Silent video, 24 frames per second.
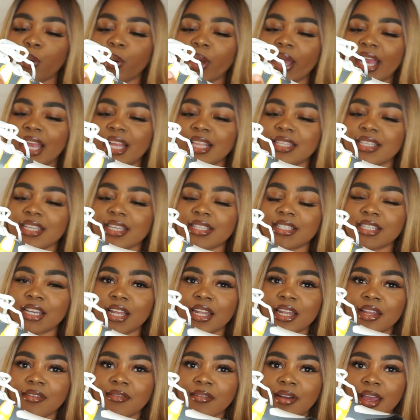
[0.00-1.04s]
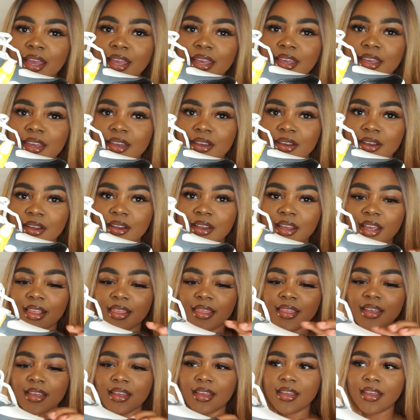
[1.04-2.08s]
gray detailing right here,
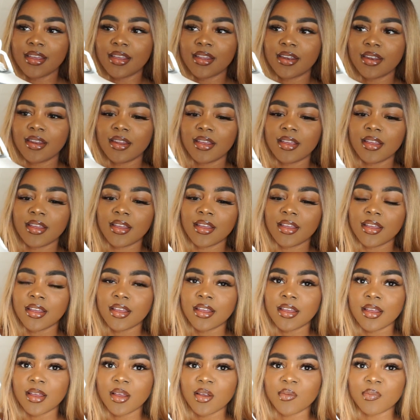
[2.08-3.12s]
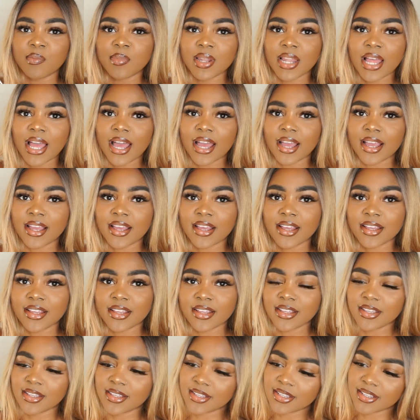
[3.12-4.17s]
and then black
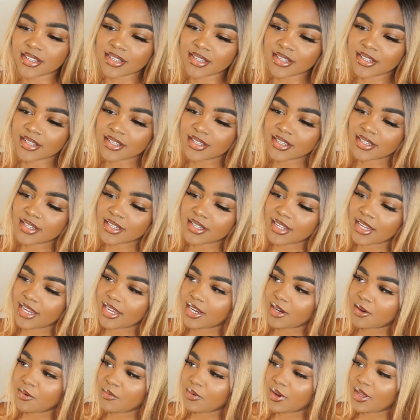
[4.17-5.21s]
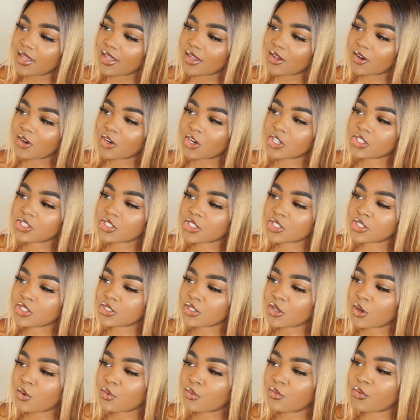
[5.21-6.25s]
lining right here. This is
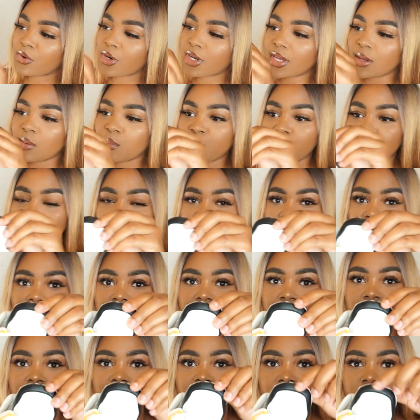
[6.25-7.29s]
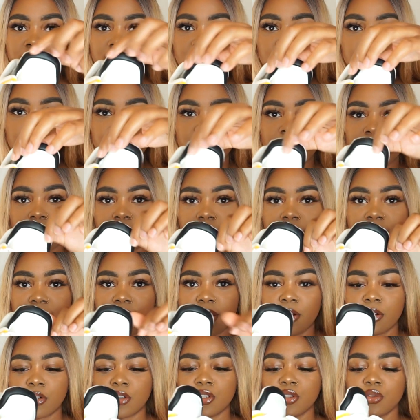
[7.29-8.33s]
so freaking pretty. And black right
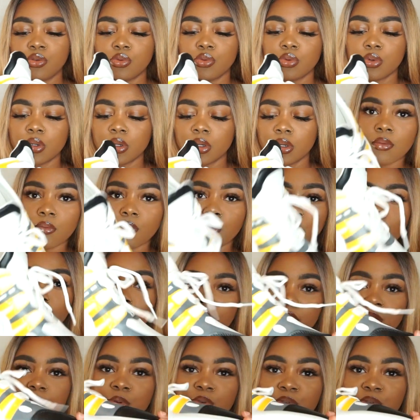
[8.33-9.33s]
here too. Wore these